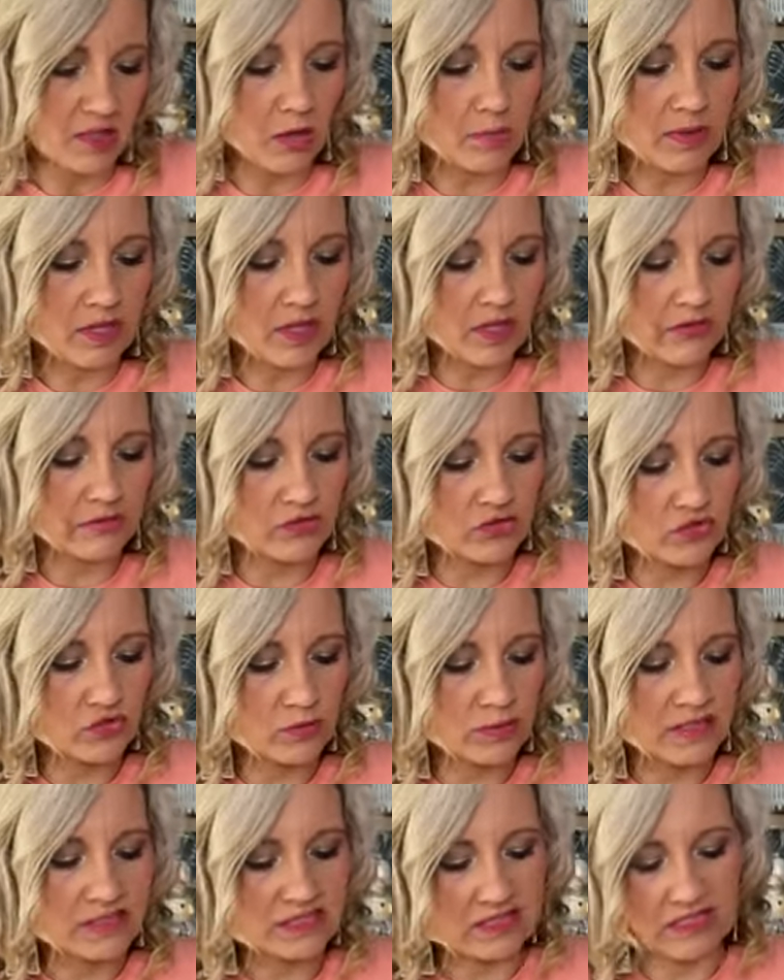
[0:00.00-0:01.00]
Don't be nervous for
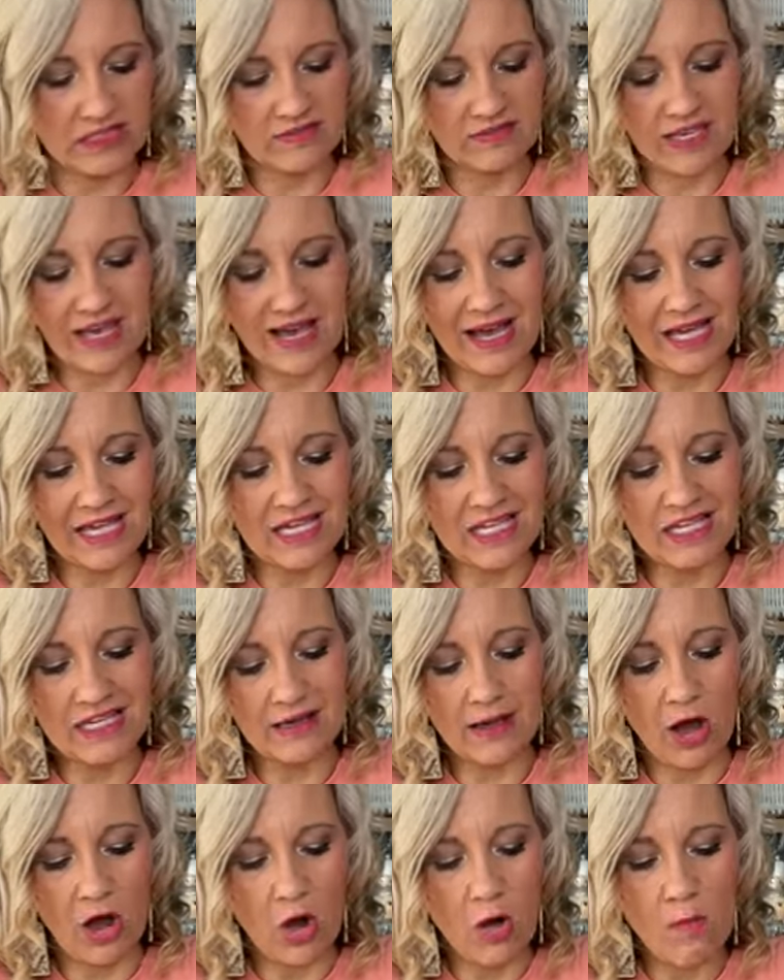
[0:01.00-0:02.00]
my sleeves. I
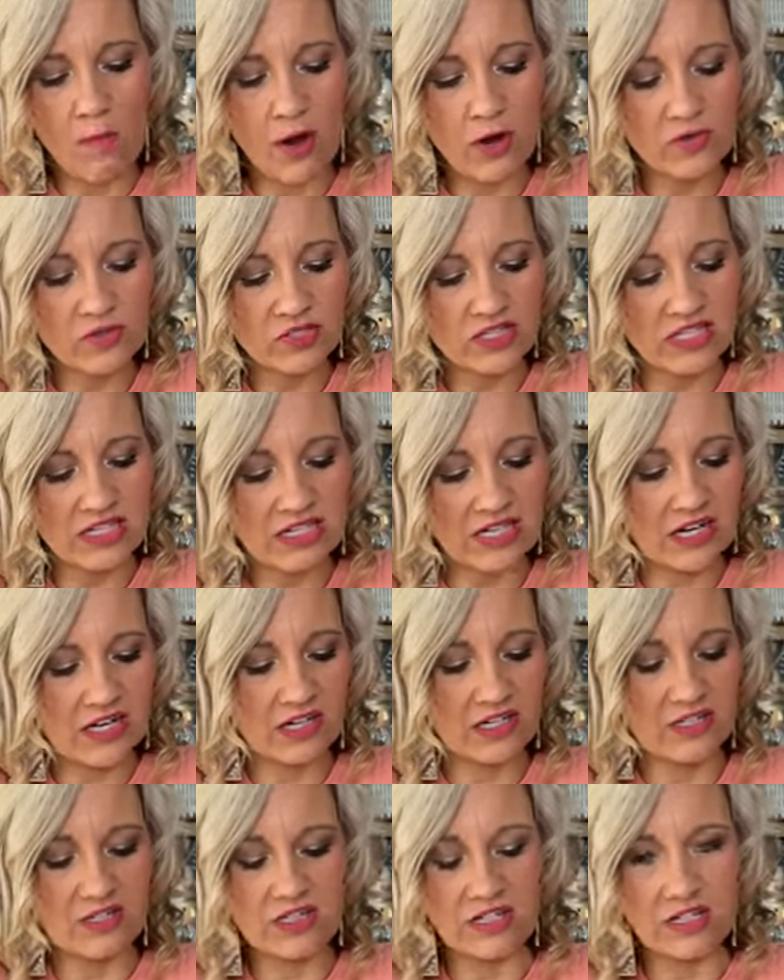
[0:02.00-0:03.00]
almost can
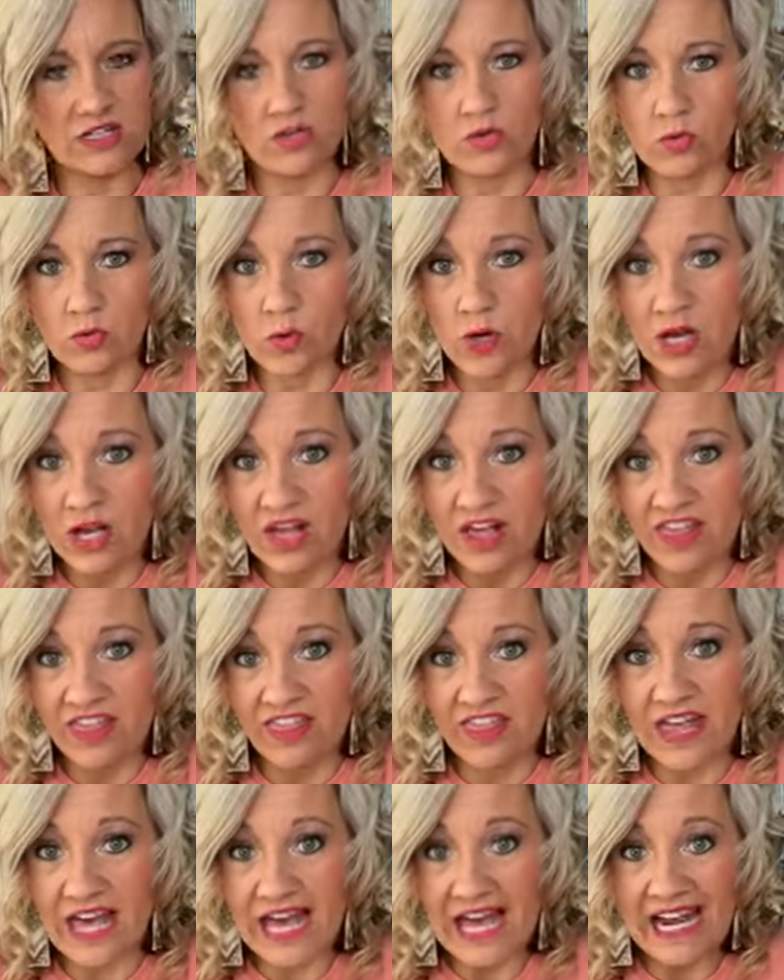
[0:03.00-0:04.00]
guarantee you
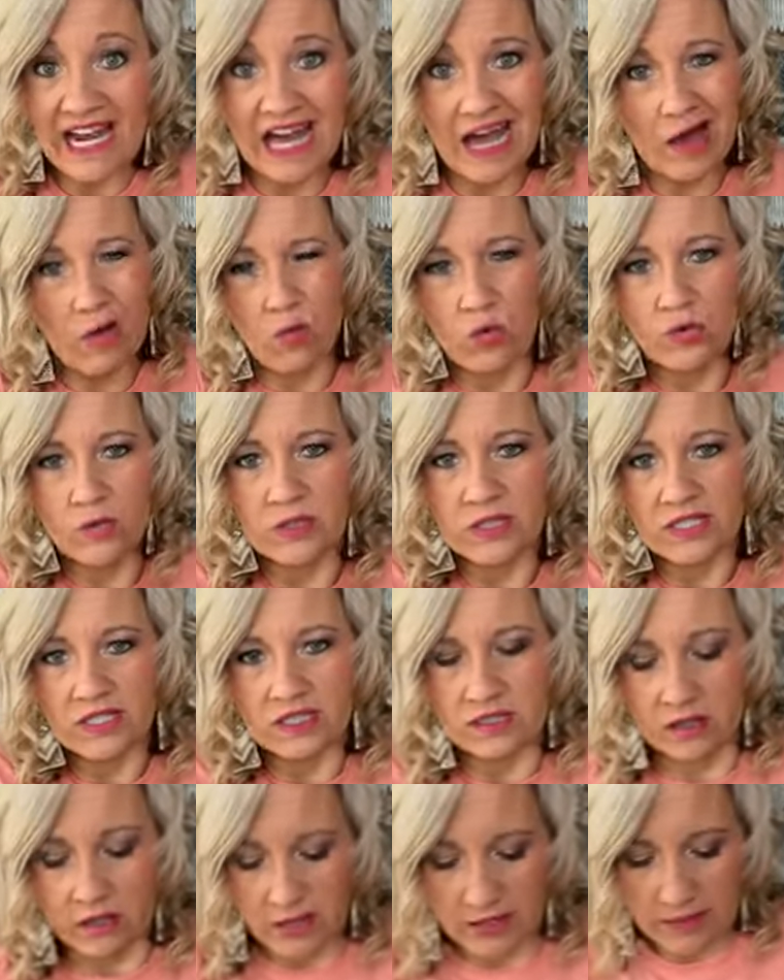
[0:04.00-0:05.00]
that I won't get
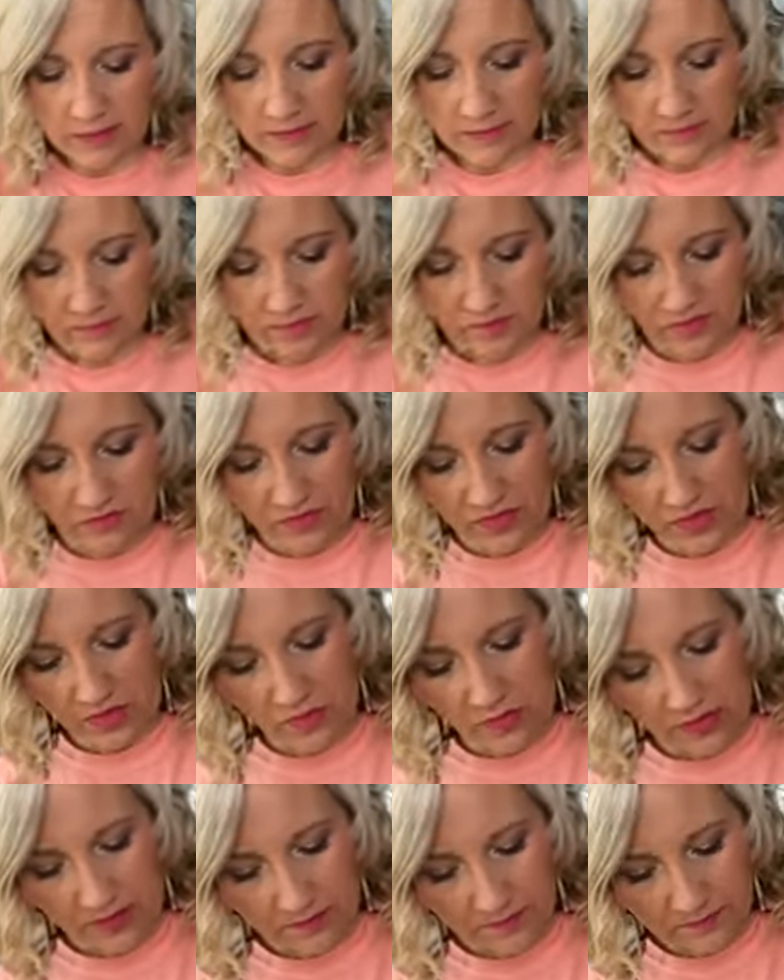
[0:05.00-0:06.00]
it on it.
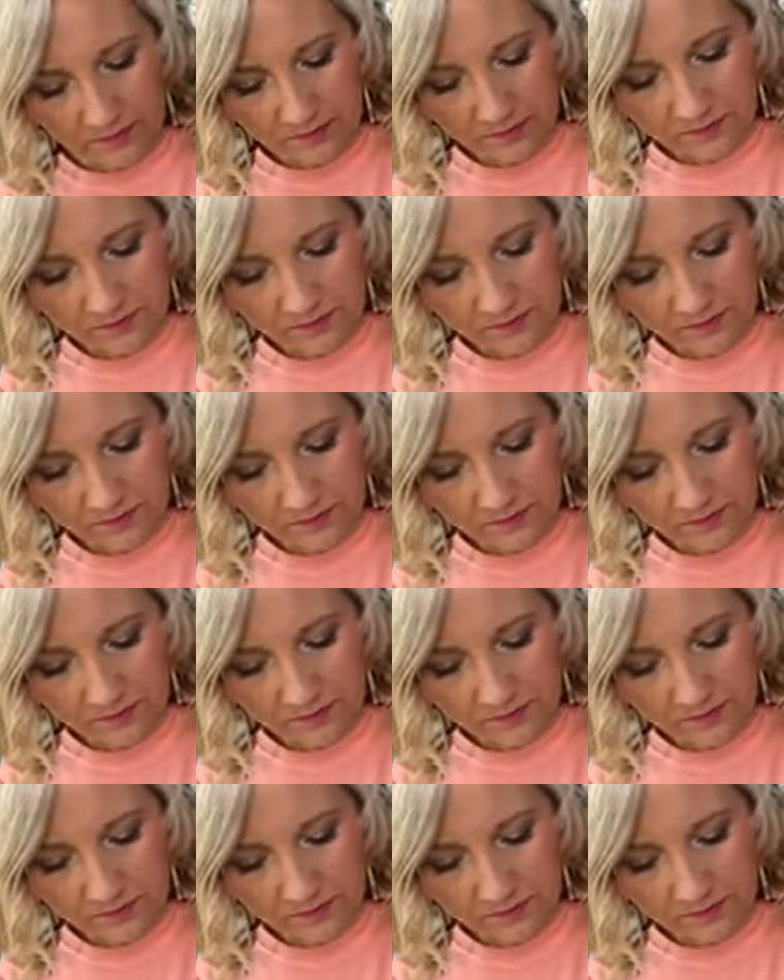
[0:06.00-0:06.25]
Okay.